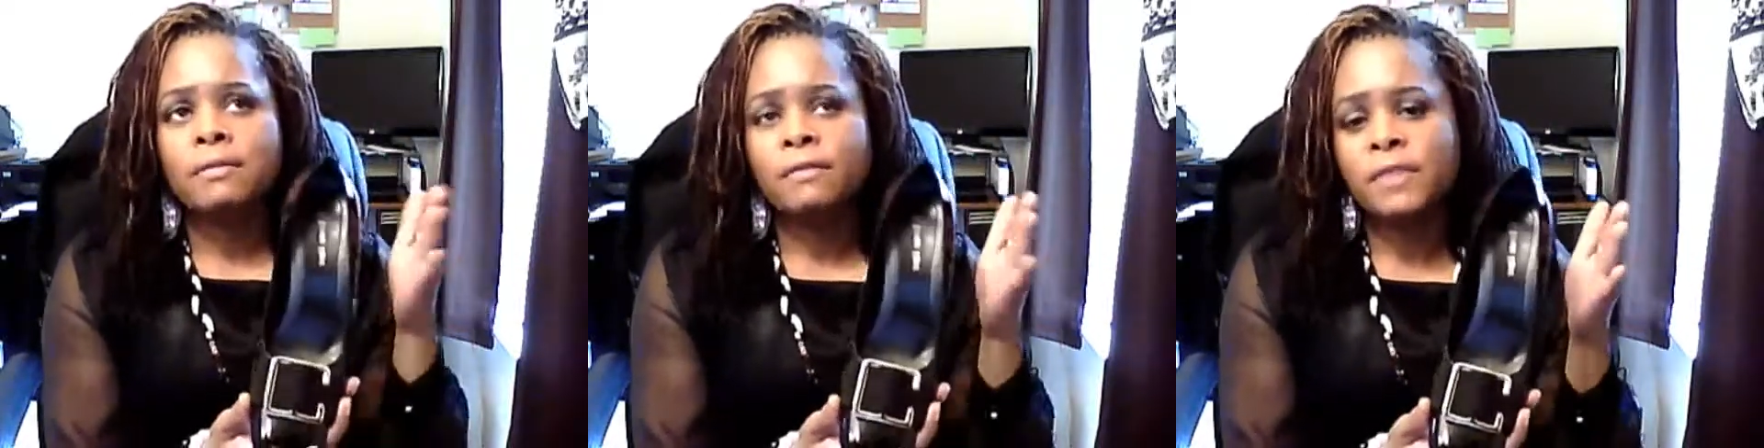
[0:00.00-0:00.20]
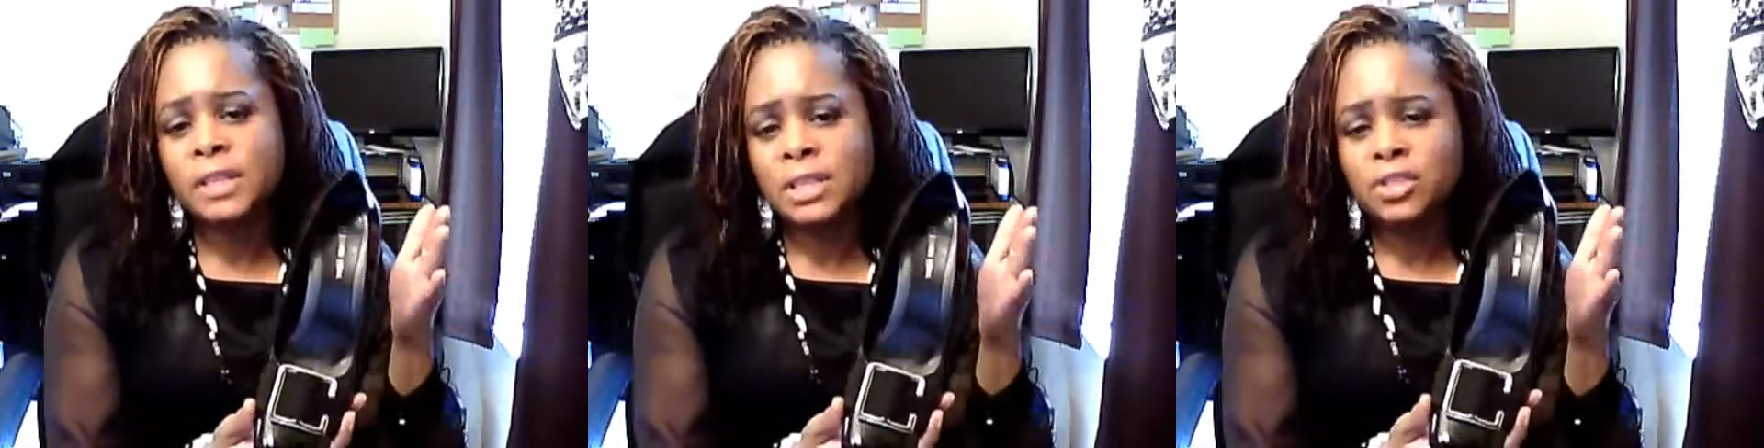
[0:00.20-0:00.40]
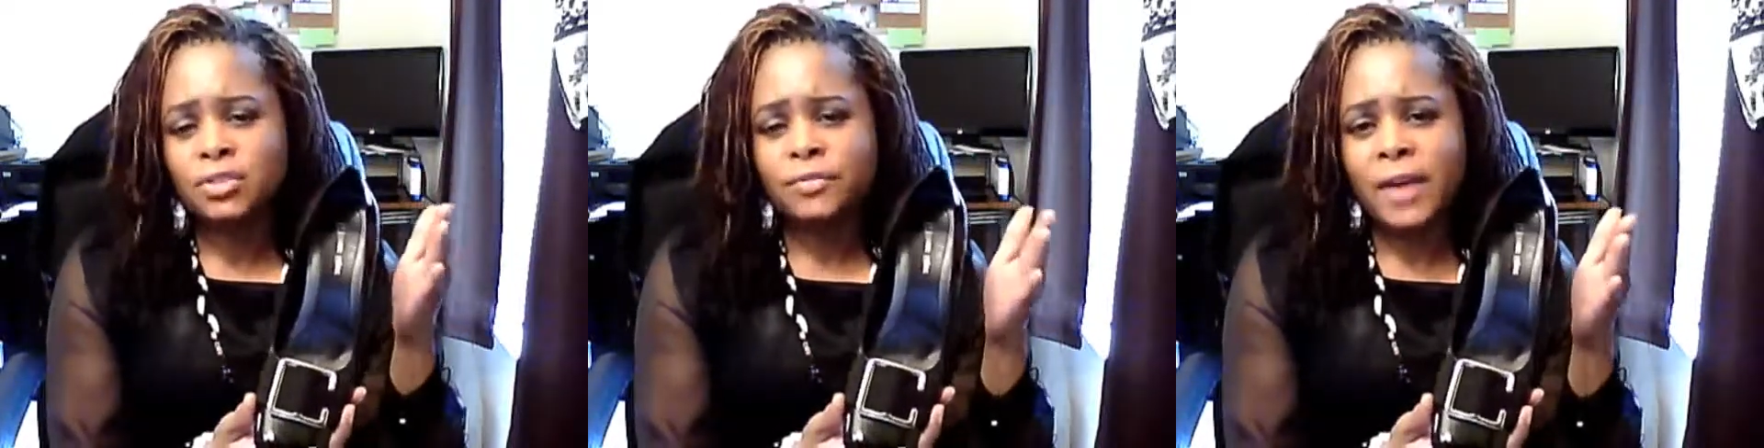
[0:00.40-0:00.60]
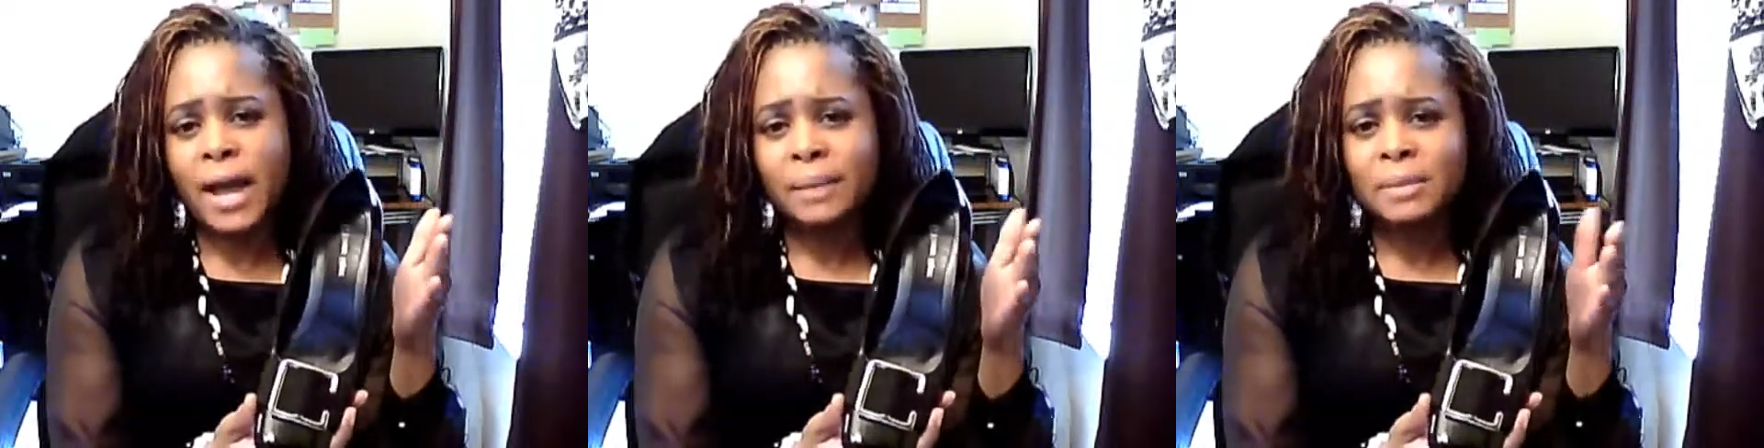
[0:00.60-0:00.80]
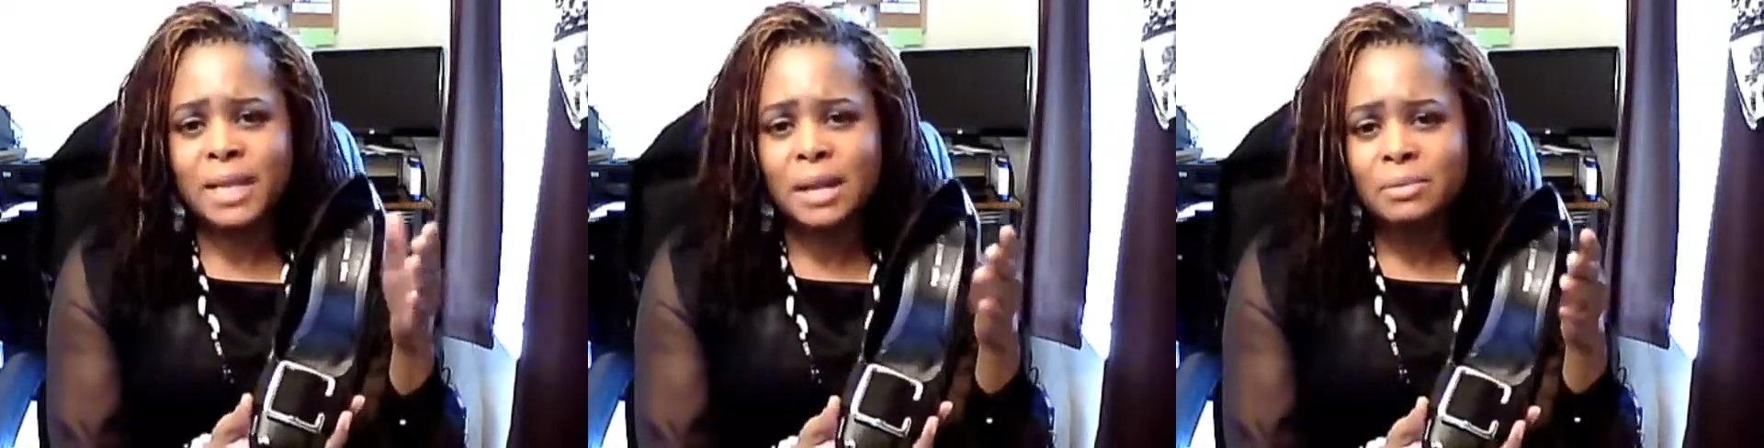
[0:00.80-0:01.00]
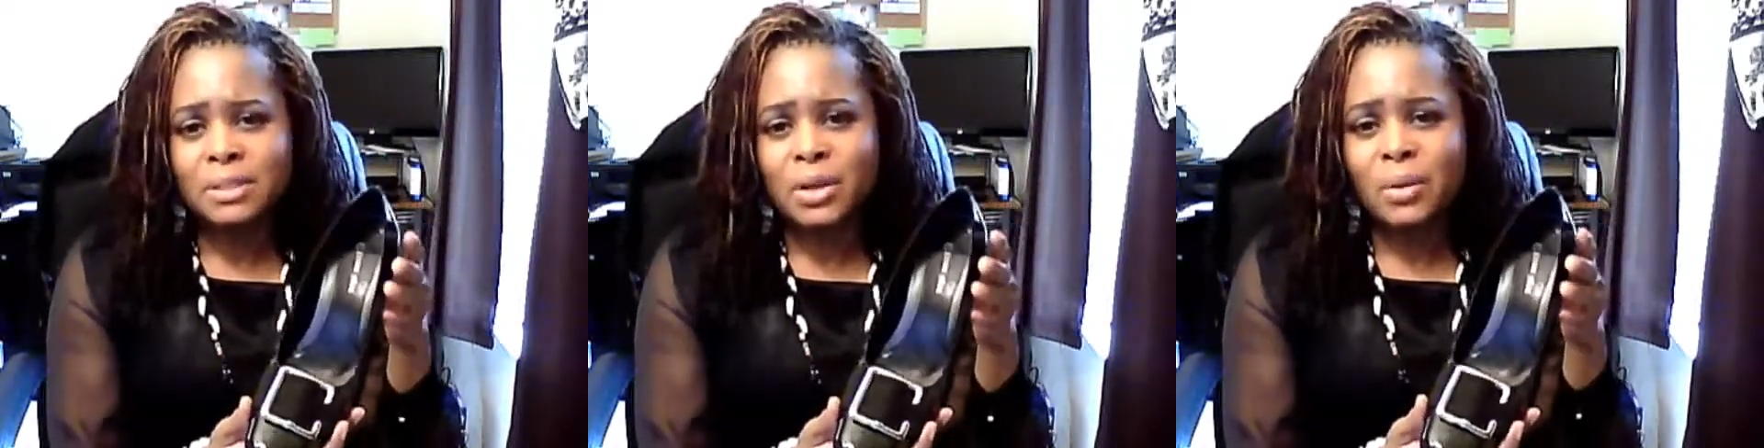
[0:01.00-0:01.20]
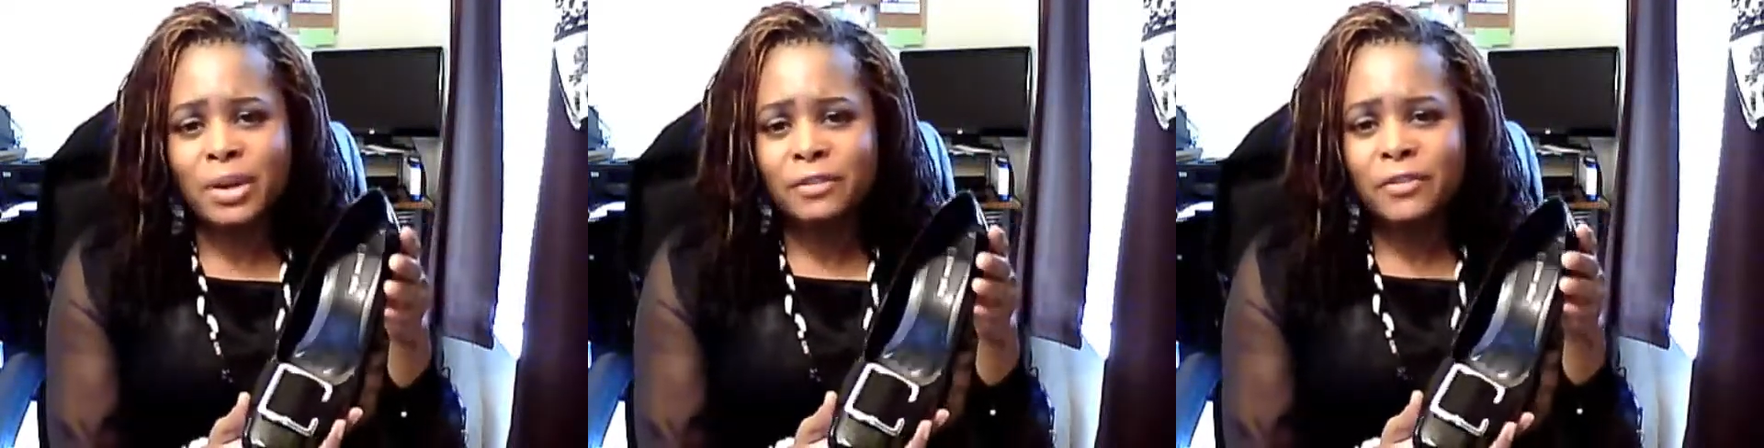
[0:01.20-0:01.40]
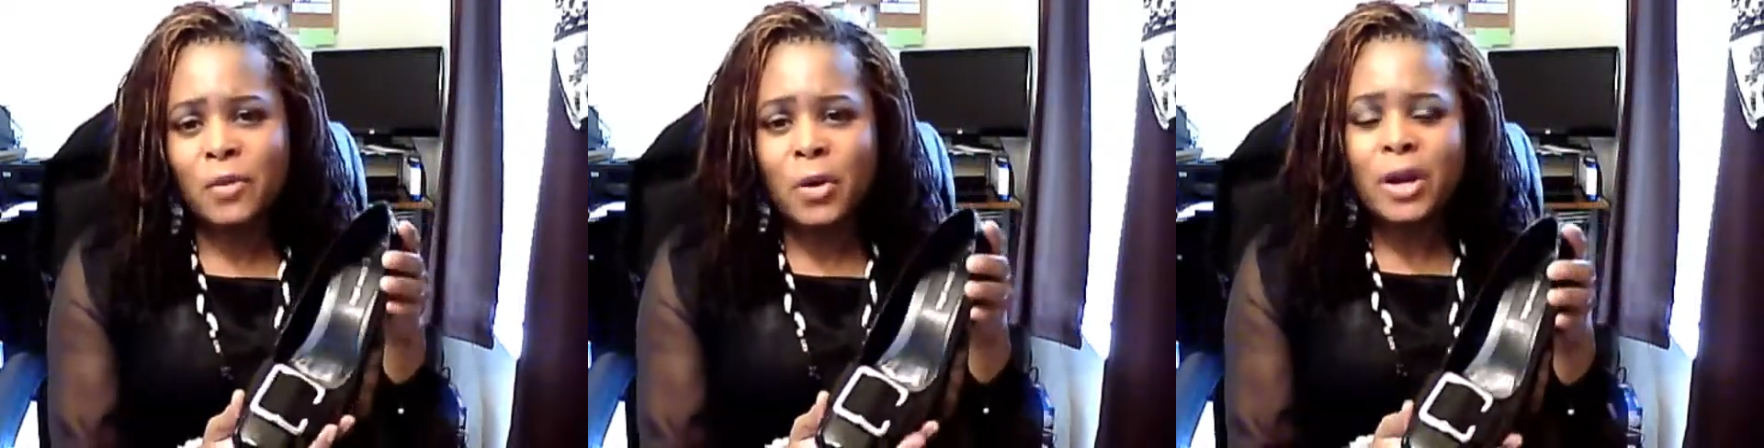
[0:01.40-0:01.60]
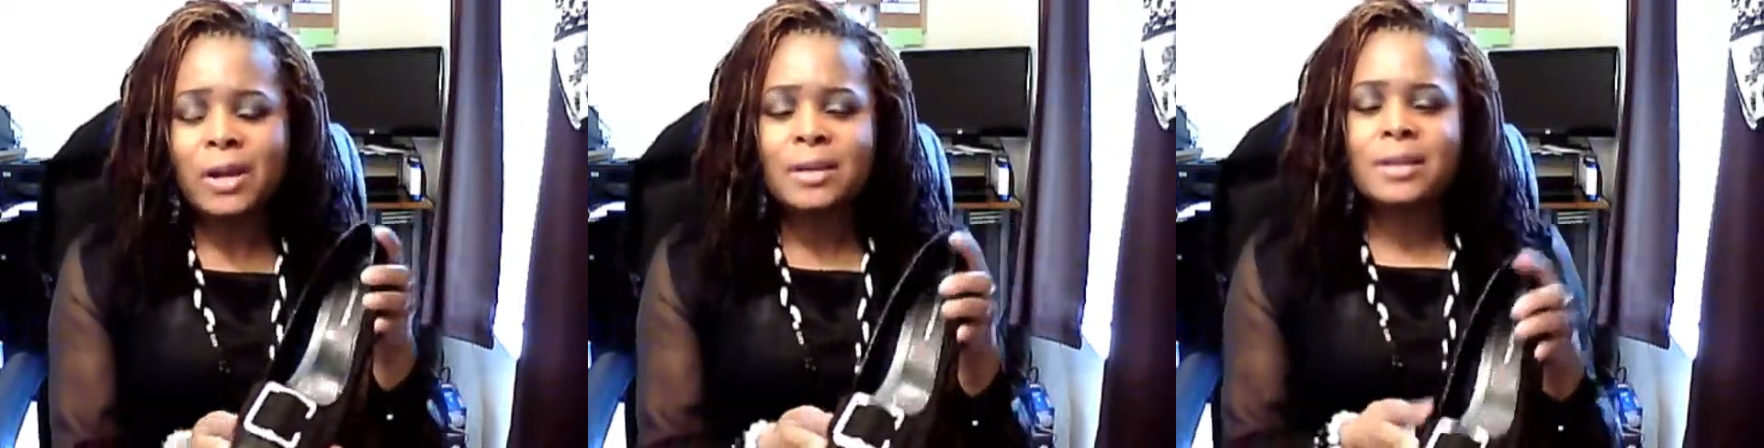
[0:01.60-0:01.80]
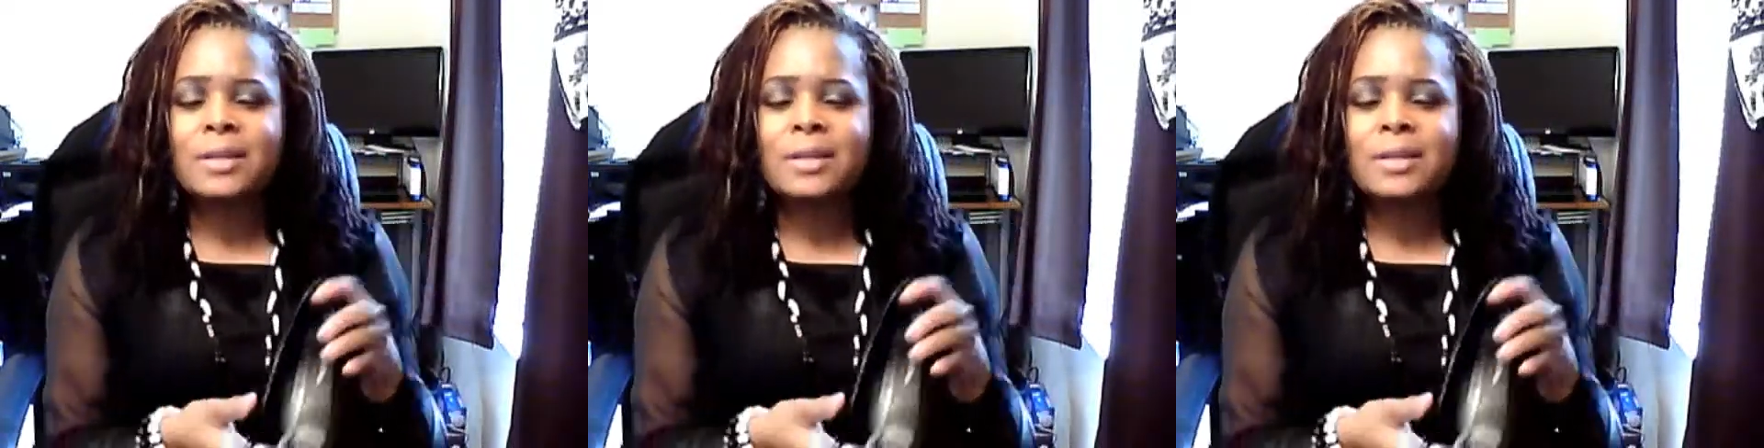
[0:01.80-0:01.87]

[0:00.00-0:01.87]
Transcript: vintage vibe that I was going for.